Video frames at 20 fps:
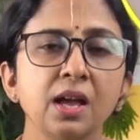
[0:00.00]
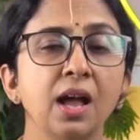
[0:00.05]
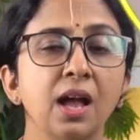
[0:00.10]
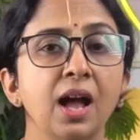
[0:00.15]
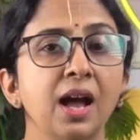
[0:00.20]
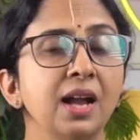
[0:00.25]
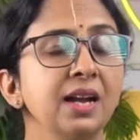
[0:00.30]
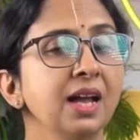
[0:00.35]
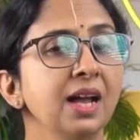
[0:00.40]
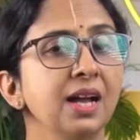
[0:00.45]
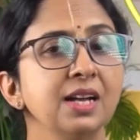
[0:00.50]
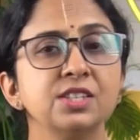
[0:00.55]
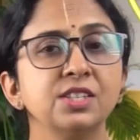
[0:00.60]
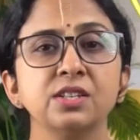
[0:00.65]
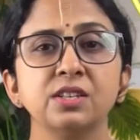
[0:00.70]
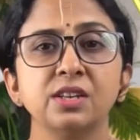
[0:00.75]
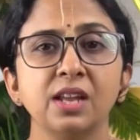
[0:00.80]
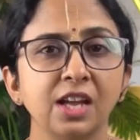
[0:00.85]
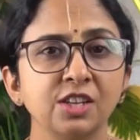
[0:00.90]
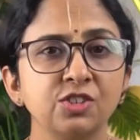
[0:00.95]
and has
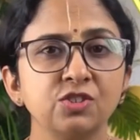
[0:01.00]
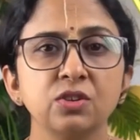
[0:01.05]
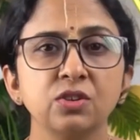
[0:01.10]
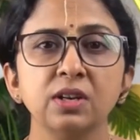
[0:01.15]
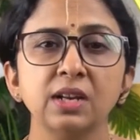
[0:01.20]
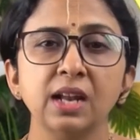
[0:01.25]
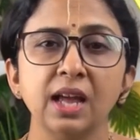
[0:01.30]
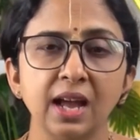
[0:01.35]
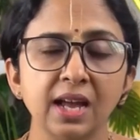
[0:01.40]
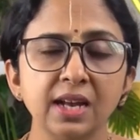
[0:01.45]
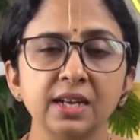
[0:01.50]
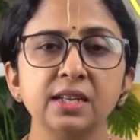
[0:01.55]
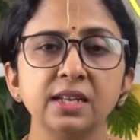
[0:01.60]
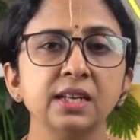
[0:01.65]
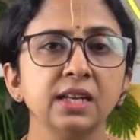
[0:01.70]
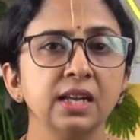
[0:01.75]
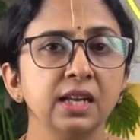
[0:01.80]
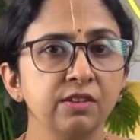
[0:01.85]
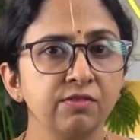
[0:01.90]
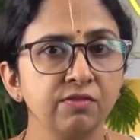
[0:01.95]
natural
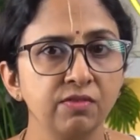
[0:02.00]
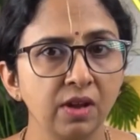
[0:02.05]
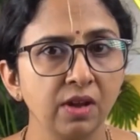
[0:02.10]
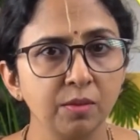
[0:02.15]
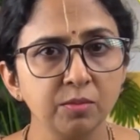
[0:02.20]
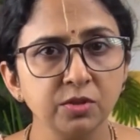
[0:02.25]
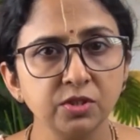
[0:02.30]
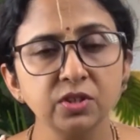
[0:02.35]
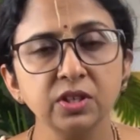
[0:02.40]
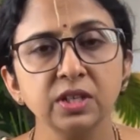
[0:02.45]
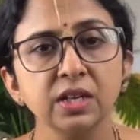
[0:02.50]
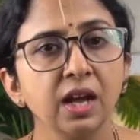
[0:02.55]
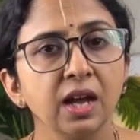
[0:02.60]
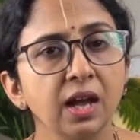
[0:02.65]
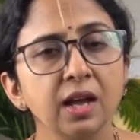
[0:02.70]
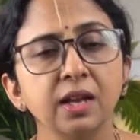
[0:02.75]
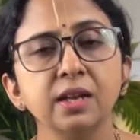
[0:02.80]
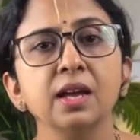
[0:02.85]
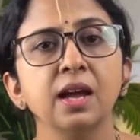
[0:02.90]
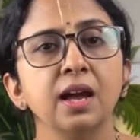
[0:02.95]
anti-inflammatory
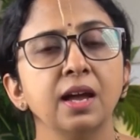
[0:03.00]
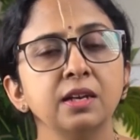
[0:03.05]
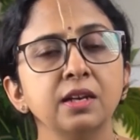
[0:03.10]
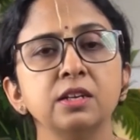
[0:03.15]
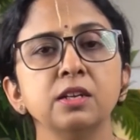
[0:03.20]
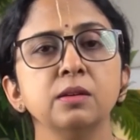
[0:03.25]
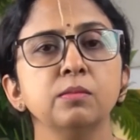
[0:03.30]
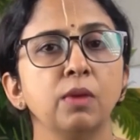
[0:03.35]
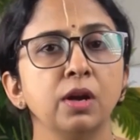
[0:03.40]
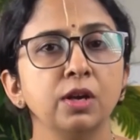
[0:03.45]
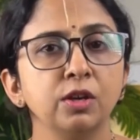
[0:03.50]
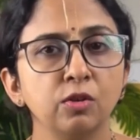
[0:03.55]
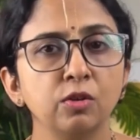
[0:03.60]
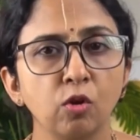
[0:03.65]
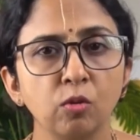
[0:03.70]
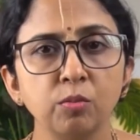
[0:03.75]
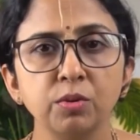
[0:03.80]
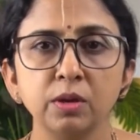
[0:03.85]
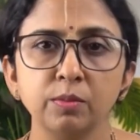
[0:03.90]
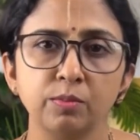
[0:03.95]
and
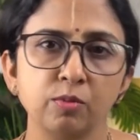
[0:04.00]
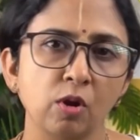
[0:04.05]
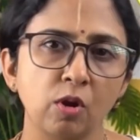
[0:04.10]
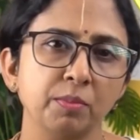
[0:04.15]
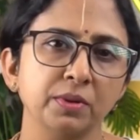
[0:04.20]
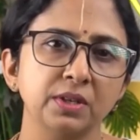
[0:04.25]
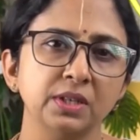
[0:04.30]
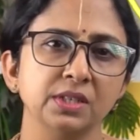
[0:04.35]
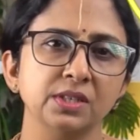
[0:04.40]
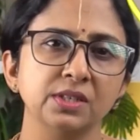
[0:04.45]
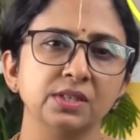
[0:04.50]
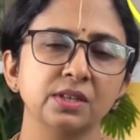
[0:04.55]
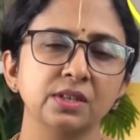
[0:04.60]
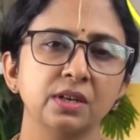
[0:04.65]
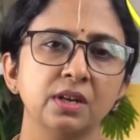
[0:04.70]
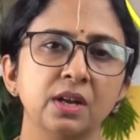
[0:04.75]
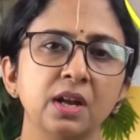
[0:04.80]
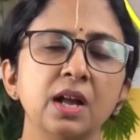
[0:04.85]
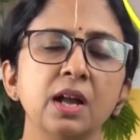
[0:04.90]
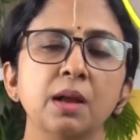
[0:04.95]
antimicrobial properties,
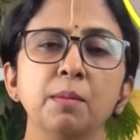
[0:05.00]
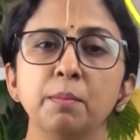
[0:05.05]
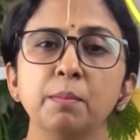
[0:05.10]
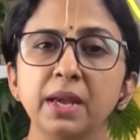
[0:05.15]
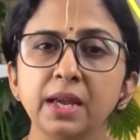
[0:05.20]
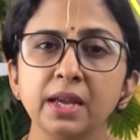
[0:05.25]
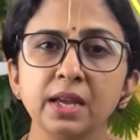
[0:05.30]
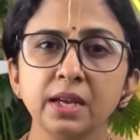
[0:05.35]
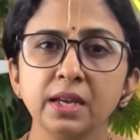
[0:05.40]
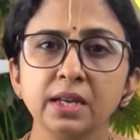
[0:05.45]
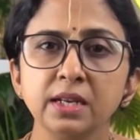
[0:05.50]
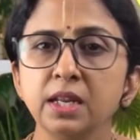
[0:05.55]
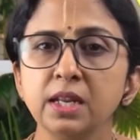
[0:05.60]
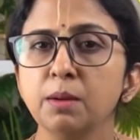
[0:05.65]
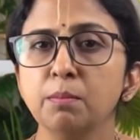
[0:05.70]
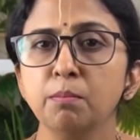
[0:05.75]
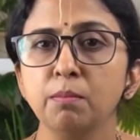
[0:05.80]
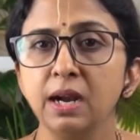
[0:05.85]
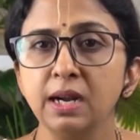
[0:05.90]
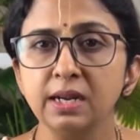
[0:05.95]
making it a
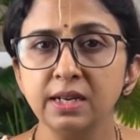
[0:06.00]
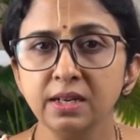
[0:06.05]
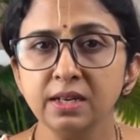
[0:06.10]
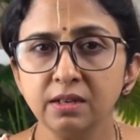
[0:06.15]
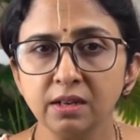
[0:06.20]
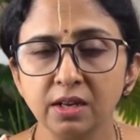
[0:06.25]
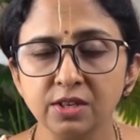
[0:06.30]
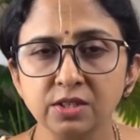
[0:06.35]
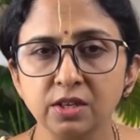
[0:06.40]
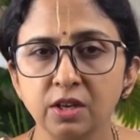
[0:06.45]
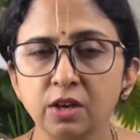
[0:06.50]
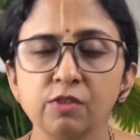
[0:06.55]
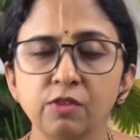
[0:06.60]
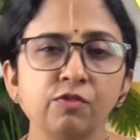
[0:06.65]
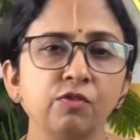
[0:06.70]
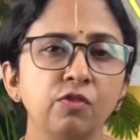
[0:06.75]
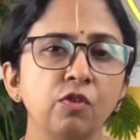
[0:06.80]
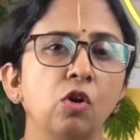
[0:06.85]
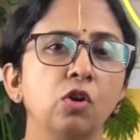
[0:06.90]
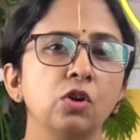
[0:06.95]
multitasker
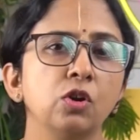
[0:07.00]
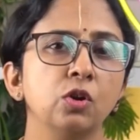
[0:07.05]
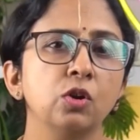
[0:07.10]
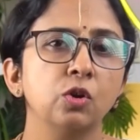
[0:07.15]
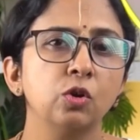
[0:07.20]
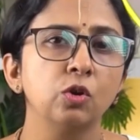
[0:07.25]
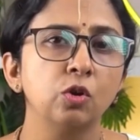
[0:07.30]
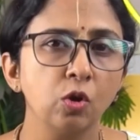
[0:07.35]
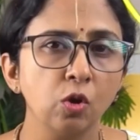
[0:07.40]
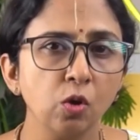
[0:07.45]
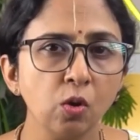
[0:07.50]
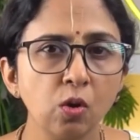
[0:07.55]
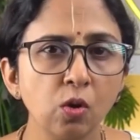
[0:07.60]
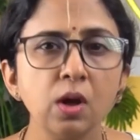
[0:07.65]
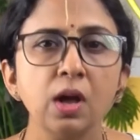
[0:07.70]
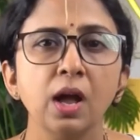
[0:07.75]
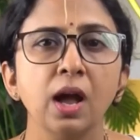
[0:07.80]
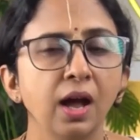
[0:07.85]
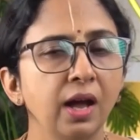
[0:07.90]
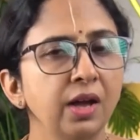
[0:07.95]
for glow
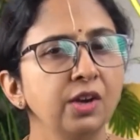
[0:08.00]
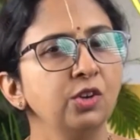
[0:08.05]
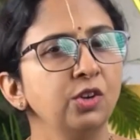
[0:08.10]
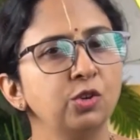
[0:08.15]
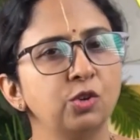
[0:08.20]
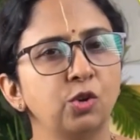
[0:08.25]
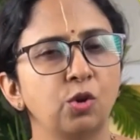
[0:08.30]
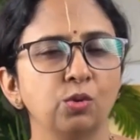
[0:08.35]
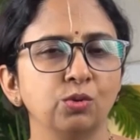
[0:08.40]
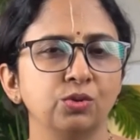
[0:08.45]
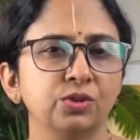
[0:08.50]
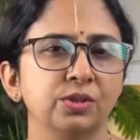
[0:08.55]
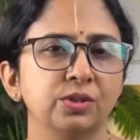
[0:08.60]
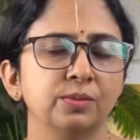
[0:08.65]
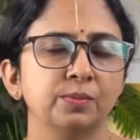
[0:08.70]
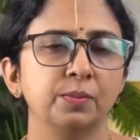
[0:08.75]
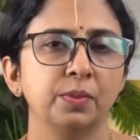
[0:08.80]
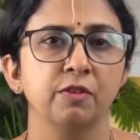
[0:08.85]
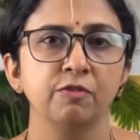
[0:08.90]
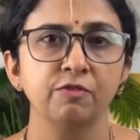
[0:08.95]
and growth.
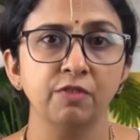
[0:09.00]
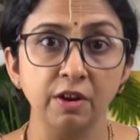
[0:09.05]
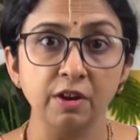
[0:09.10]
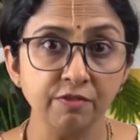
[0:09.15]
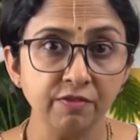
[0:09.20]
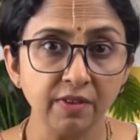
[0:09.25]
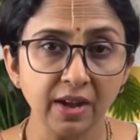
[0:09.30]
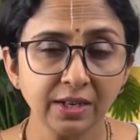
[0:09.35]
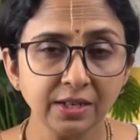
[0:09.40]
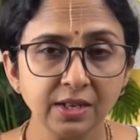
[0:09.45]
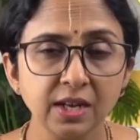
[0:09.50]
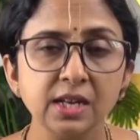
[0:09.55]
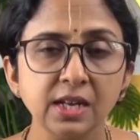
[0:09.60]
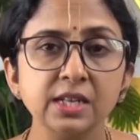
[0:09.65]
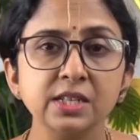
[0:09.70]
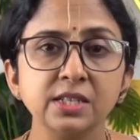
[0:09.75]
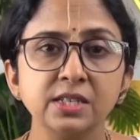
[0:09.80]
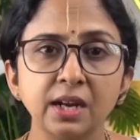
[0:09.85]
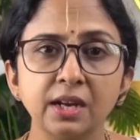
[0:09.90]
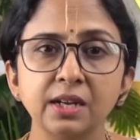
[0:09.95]
Fun fact,
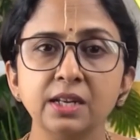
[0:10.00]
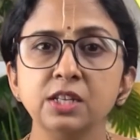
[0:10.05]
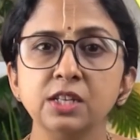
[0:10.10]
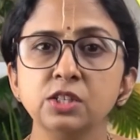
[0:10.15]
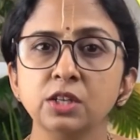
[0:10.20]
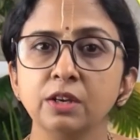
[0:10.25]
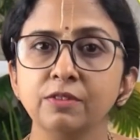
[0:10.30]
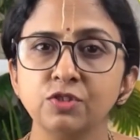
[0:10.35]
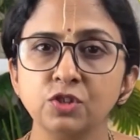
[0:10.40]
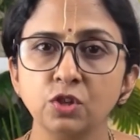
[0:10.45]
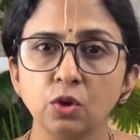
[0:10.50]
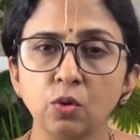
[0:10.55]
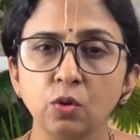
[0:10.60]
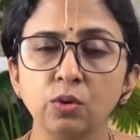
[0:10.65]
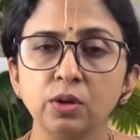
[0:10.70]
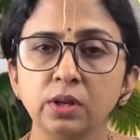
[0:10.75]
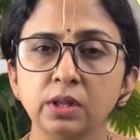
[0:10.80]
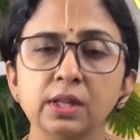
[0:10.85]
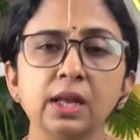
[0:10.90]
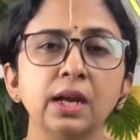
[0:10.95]
studies have shown
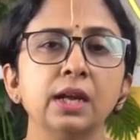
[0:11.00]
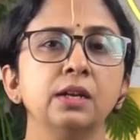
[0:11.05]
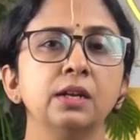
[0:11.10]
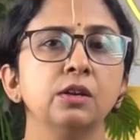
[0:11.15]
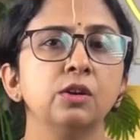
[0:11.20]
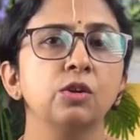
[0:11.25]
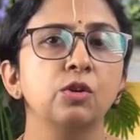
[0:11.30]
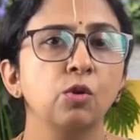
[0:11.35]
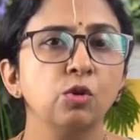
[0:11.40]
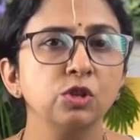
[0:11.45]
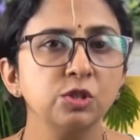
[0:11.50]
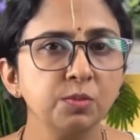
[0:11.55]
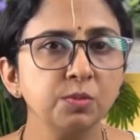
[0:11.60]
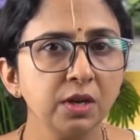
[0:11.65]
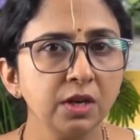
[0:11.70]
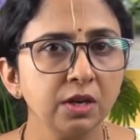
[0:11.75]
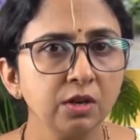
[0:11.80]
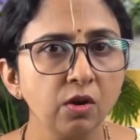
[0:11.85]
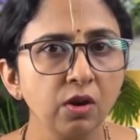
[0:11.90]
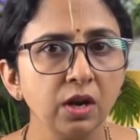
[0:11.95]
that
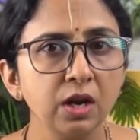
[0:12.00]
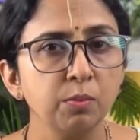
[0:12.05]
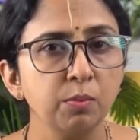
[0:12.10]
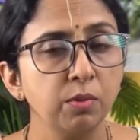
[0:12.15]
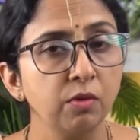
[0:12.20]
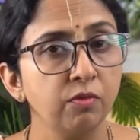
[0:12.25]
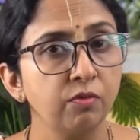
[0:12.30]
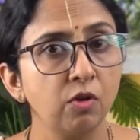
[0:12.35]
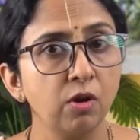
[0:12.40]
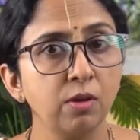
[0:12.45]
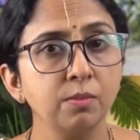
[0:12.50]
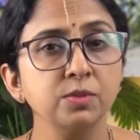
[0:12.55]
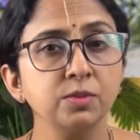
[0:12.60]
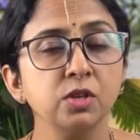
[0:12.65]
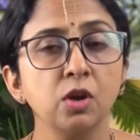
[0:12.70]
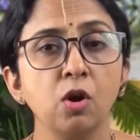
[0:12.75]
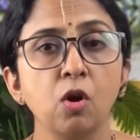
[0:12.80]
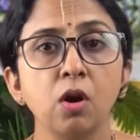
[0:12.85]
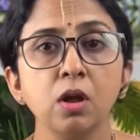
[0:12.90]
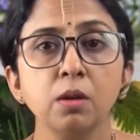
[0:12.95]
rosemary oil performs
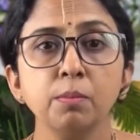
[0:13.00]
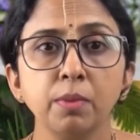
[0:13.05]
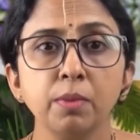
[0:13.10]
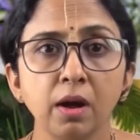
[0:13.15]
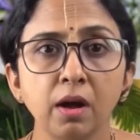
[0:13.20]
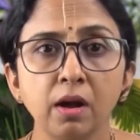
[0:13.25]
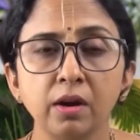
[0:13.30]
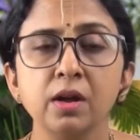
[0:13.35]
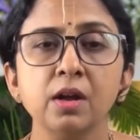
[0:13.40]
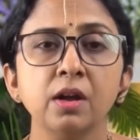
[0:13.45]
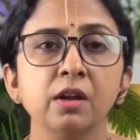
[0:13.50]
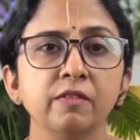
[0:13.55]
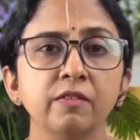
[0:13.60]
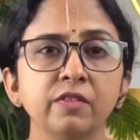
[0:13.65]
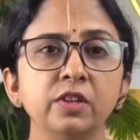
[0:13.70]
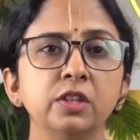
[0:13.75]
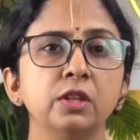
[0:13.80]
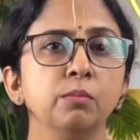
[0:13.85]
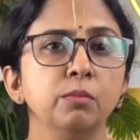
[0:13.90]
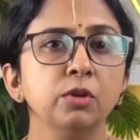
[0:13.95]
on par
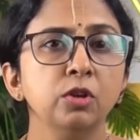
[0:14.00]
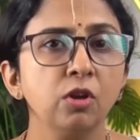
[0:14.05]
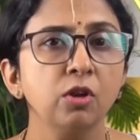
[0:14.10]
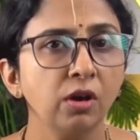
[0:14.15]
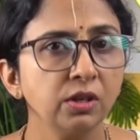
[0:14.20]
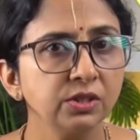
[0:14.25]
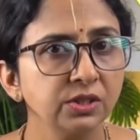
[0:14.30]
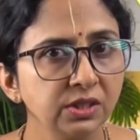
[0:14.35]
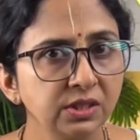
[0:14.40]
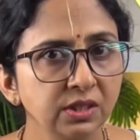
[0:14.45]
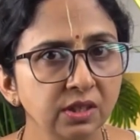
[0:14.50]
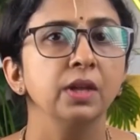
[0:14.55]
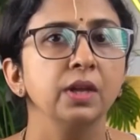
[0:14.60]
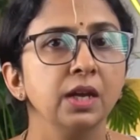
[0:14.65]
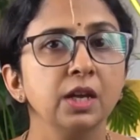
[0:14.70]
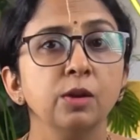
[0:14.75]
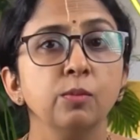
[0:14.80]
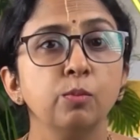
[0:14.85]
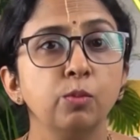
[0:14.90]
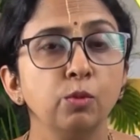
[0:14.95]
with minoxidil
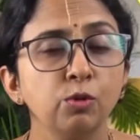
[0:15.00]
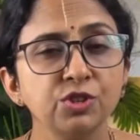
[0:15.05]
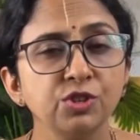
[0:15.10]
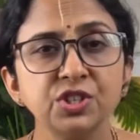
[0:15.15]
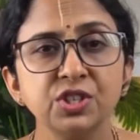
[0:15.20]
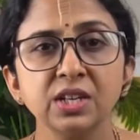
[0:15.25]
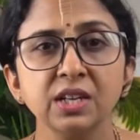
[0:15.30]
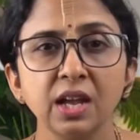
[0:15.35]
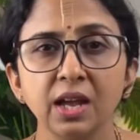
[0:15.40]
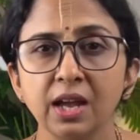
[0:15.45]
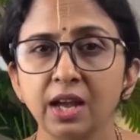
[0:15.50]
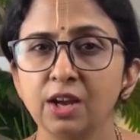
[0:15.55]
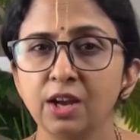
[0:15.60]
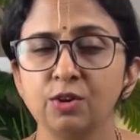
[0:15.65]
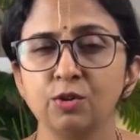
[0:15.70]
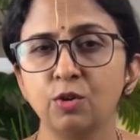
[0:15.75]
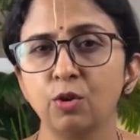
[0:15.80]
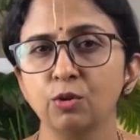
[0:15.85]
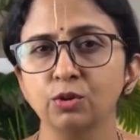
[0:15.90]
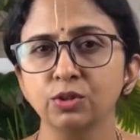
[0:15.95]
in boosting hair
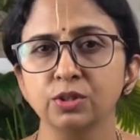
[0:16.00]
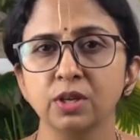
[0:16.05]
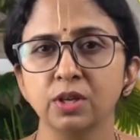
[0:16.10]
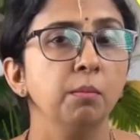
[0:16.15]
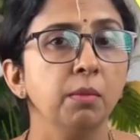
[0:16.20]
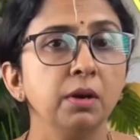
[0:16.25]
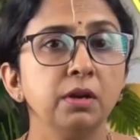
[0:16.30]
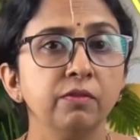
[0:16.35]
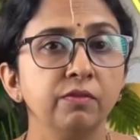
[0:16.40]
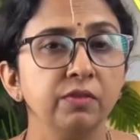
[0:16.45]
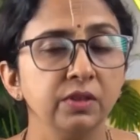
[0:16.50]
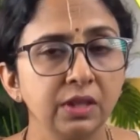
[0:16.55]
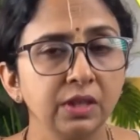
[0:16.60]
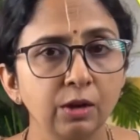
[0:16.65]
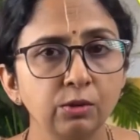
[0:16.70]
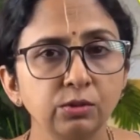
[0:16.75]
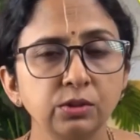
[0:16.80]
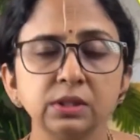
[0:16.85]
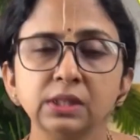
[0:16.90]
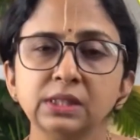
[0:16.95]
growth, but
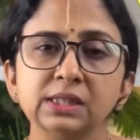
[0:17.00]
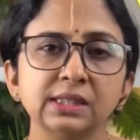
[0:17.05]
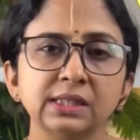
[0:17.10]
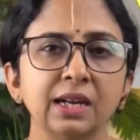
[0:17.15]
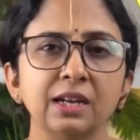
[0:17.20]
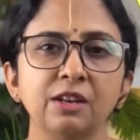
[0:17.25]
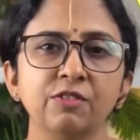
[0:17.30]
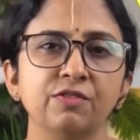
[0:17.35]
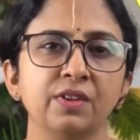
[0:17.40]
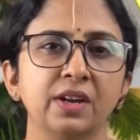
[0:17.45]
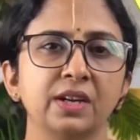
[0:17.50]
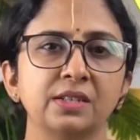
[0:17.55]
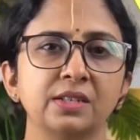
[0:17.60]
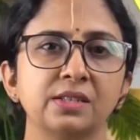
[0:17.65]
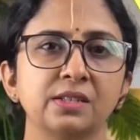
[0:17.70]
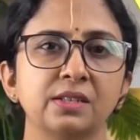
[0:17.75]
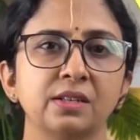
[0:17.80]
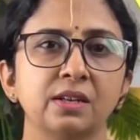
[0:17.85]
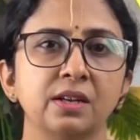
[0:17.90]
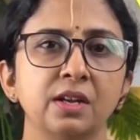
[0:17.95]
without the side effects.